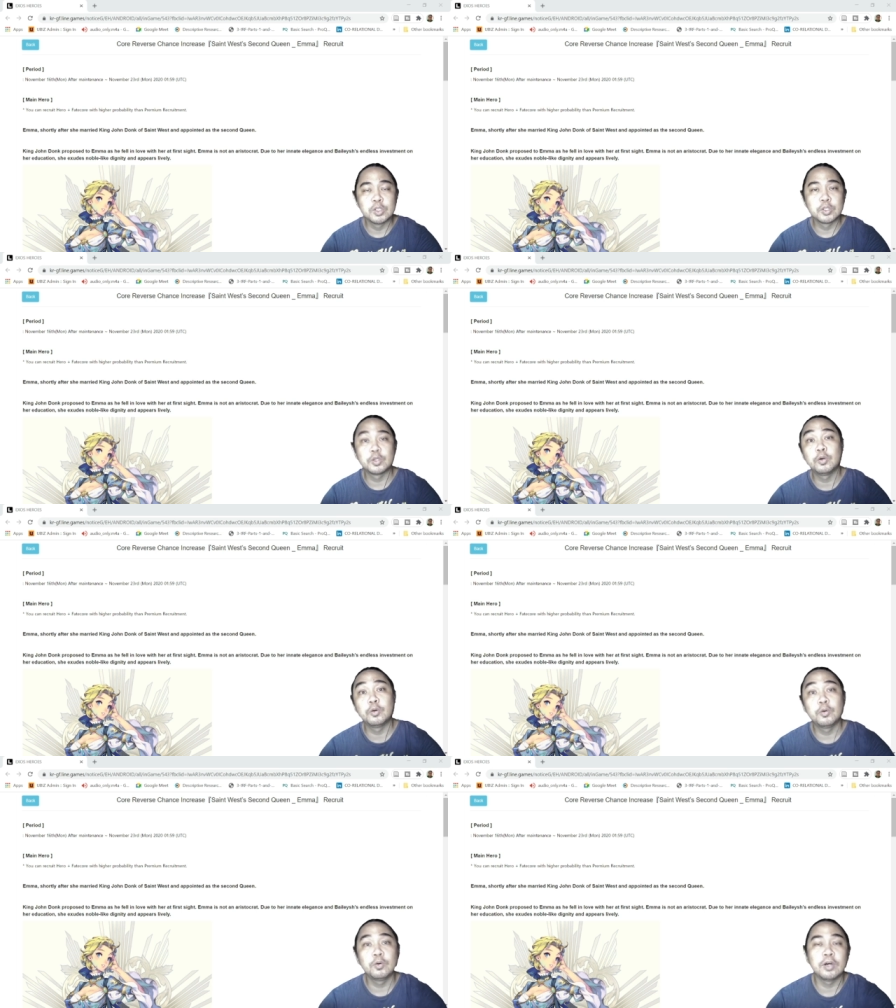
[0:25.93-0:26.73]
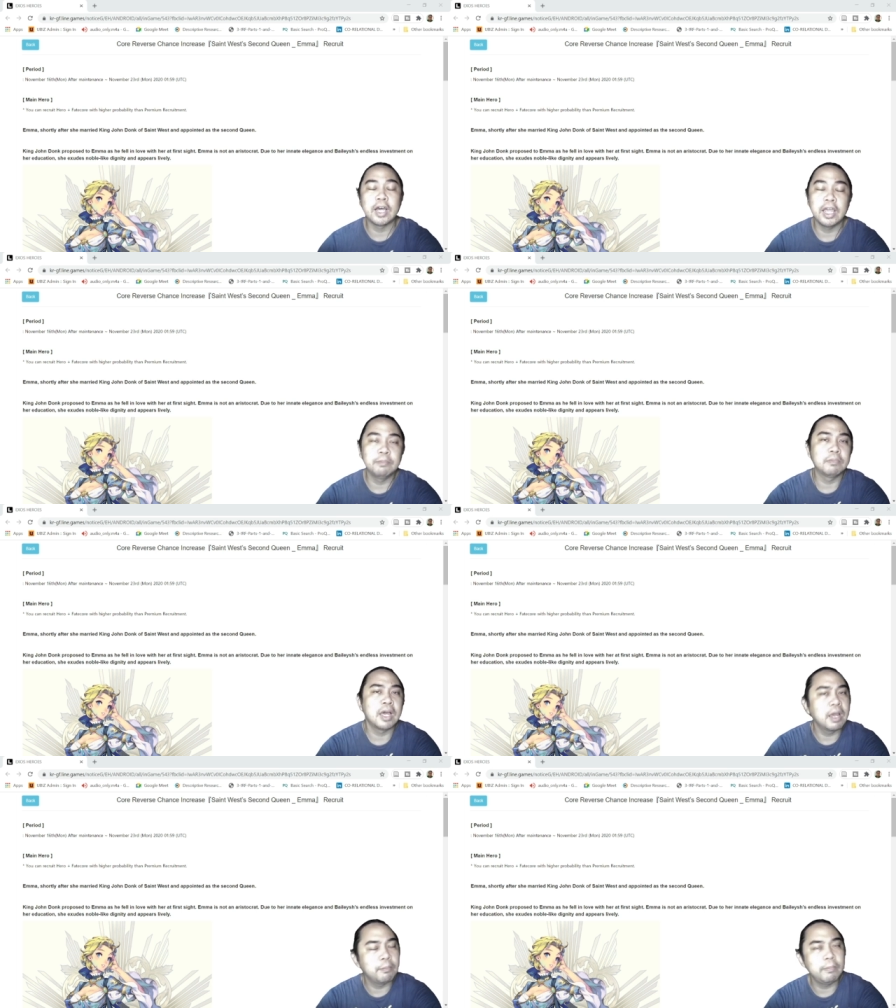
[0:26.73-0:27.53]
So I'm
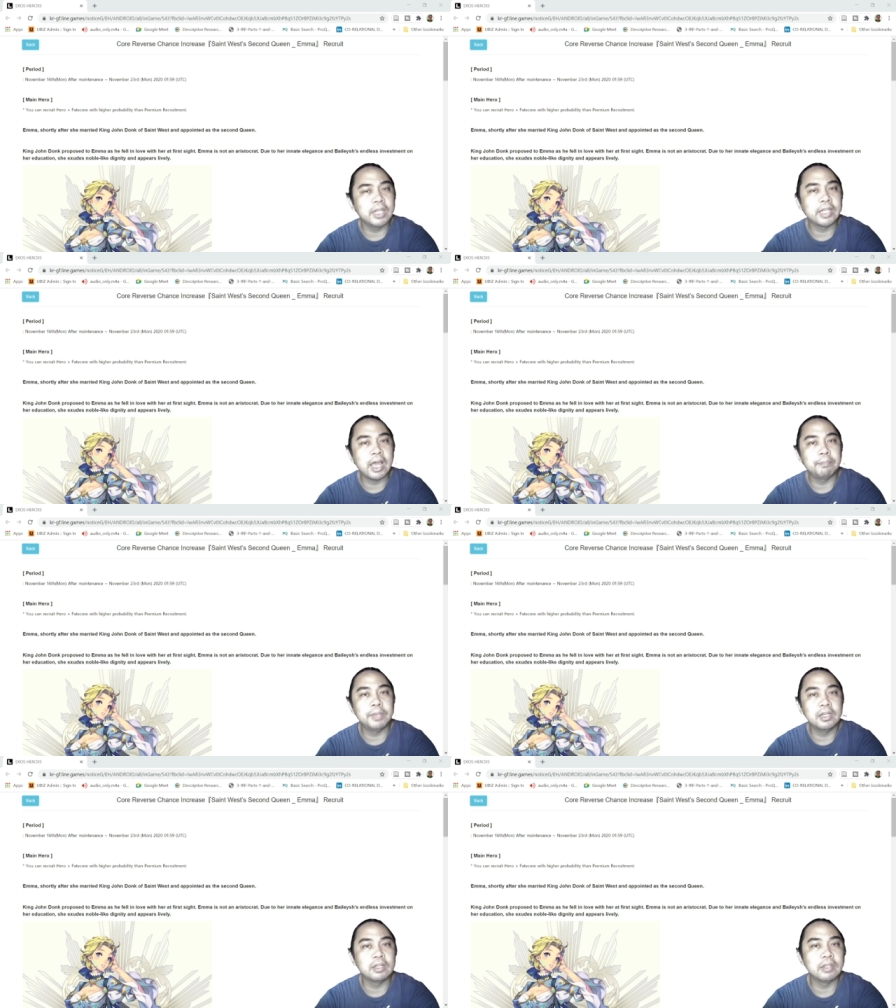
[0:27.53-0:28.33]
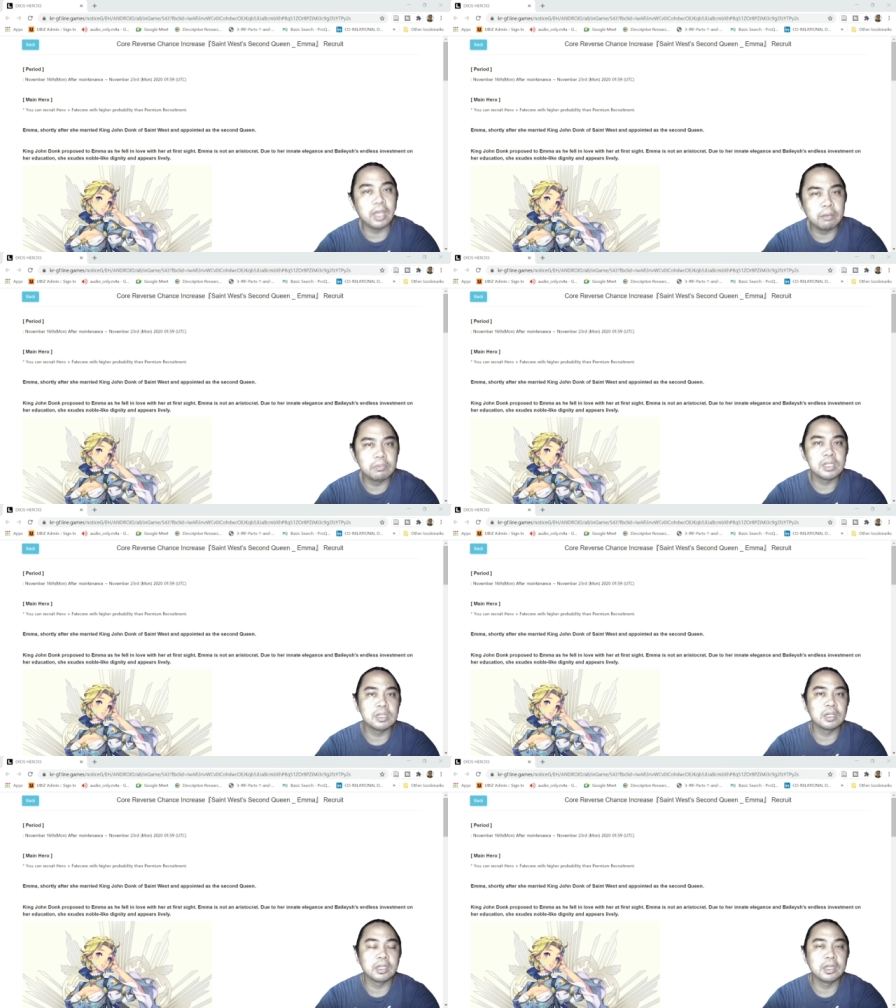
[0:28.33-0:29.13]
a bit happy that
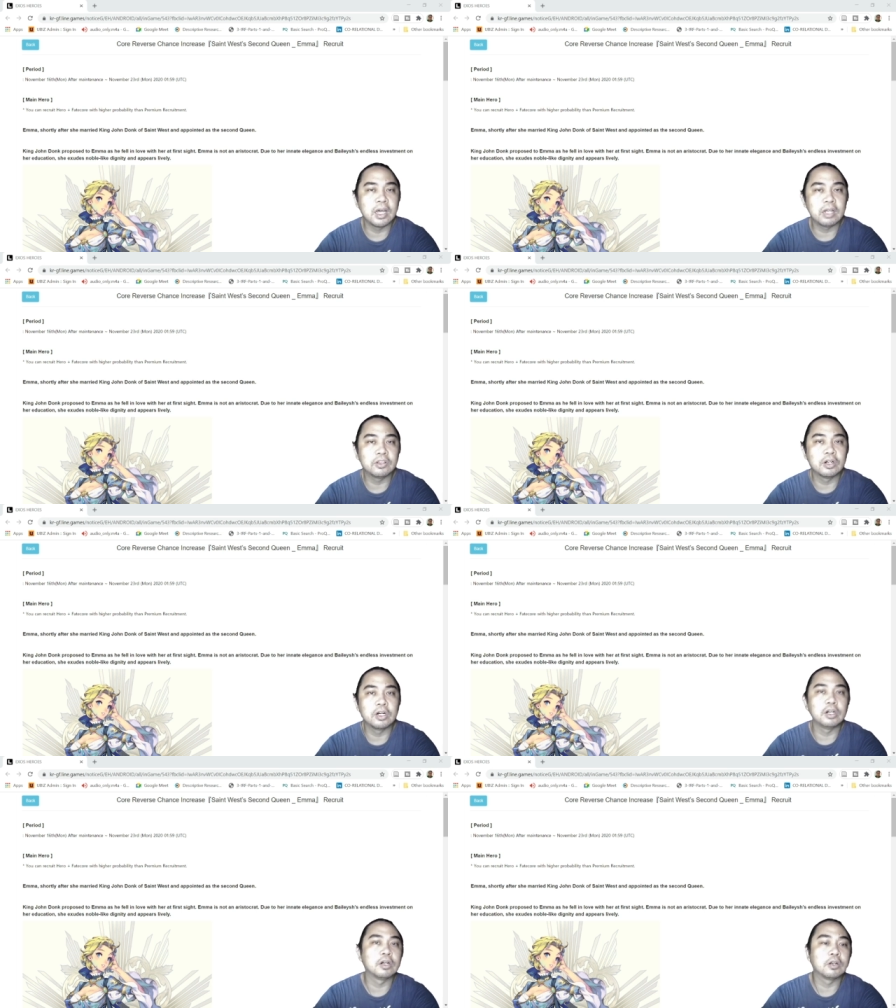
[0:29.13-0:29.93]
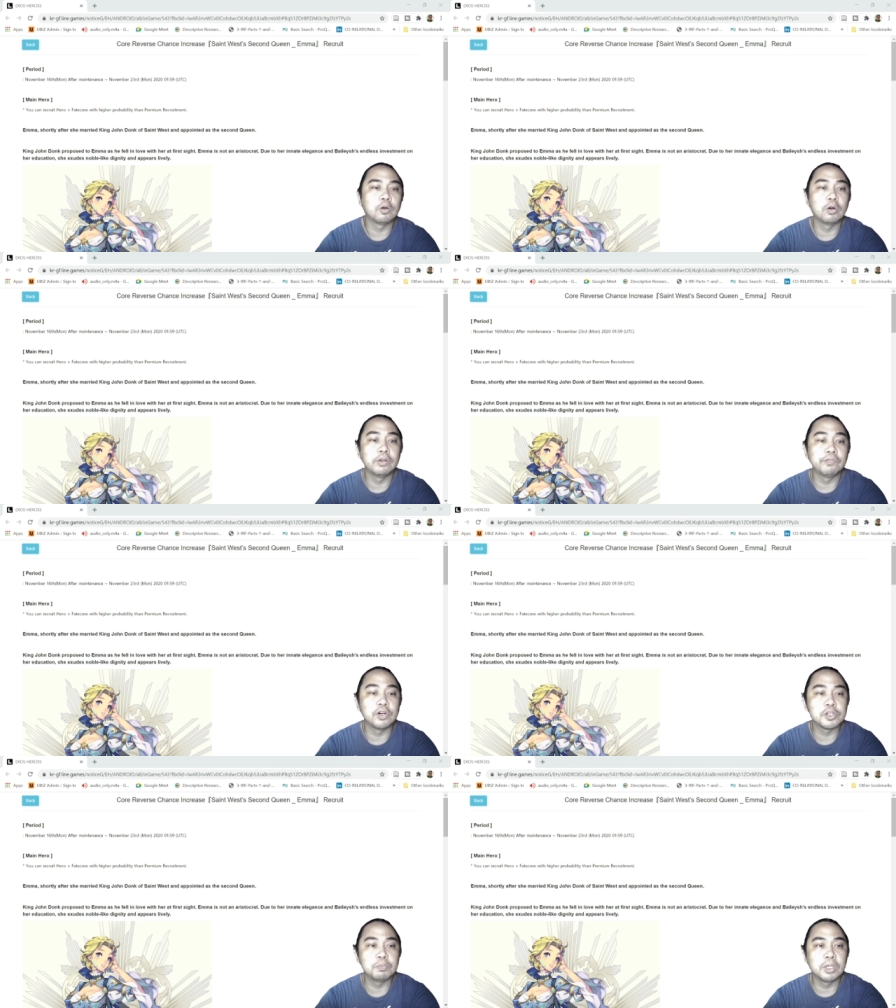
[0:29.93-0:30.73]
Emma got her Core
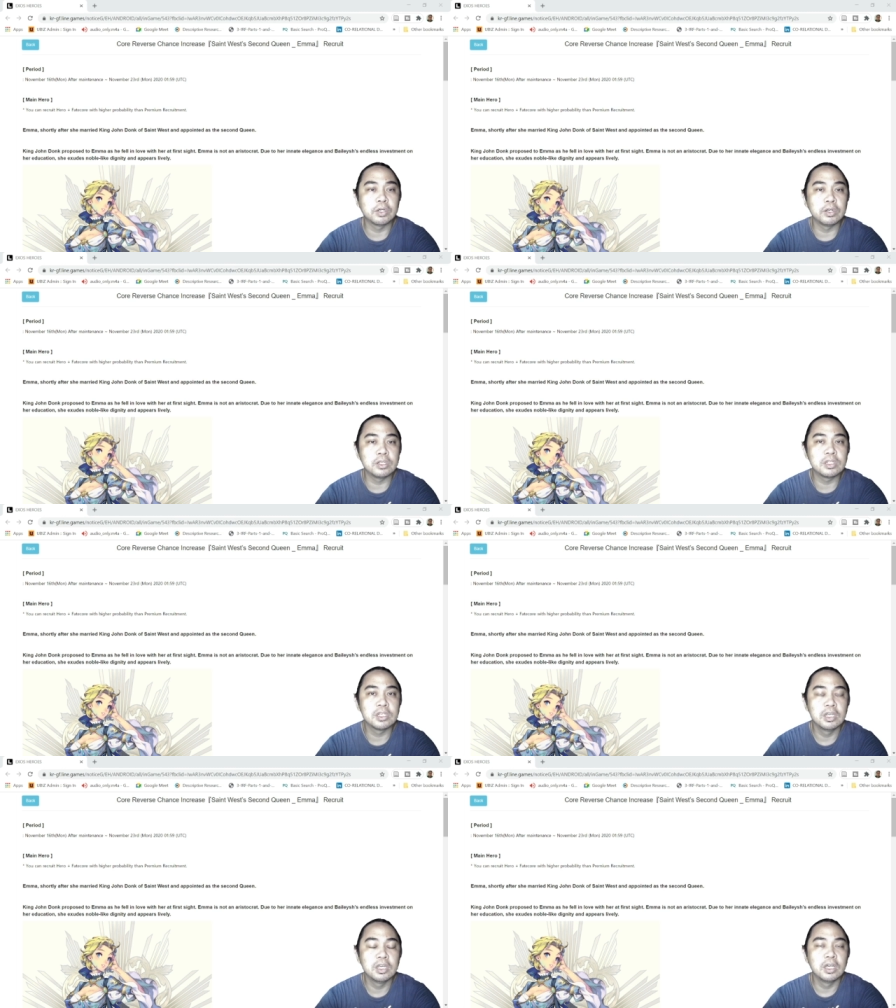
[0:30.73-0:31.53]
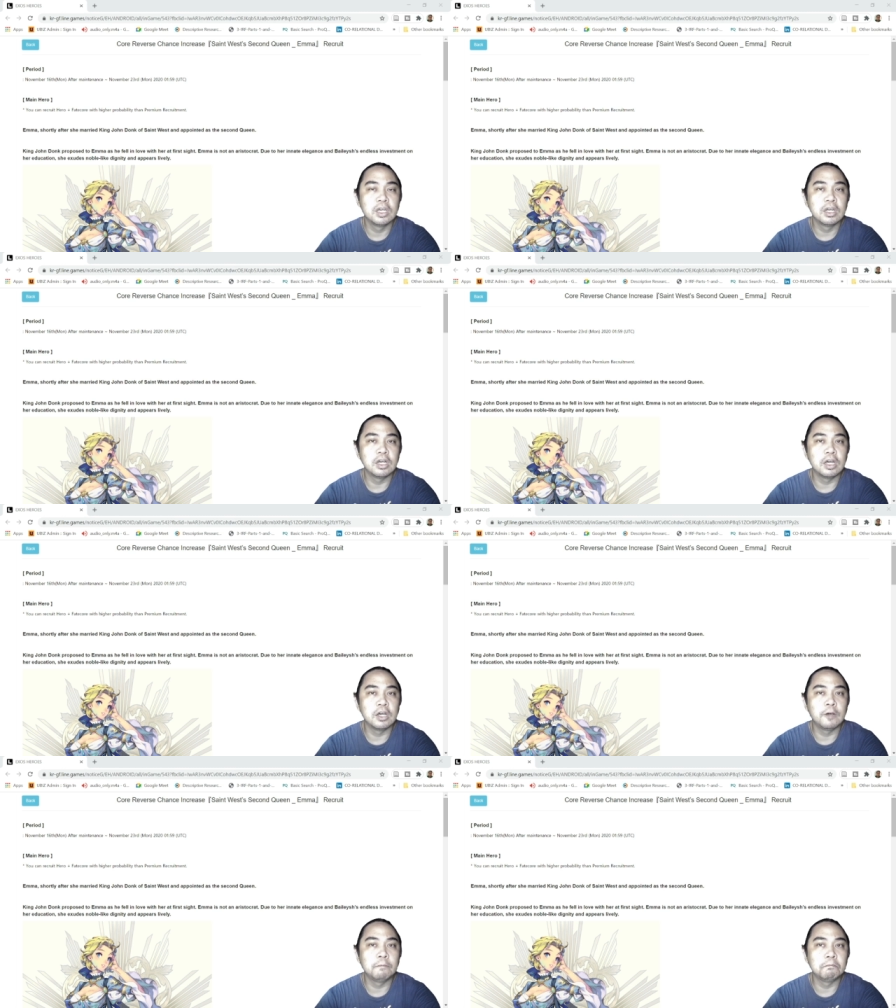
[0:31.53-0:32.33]
Reverse because
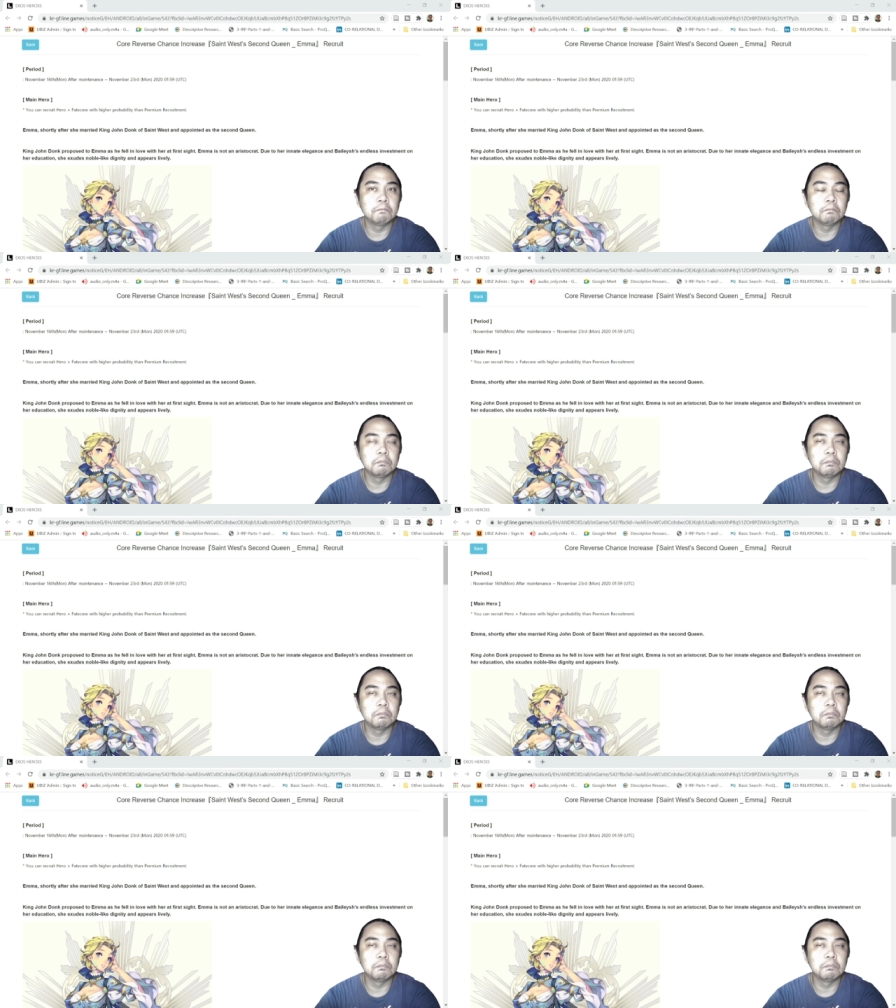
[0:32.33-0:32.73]
um,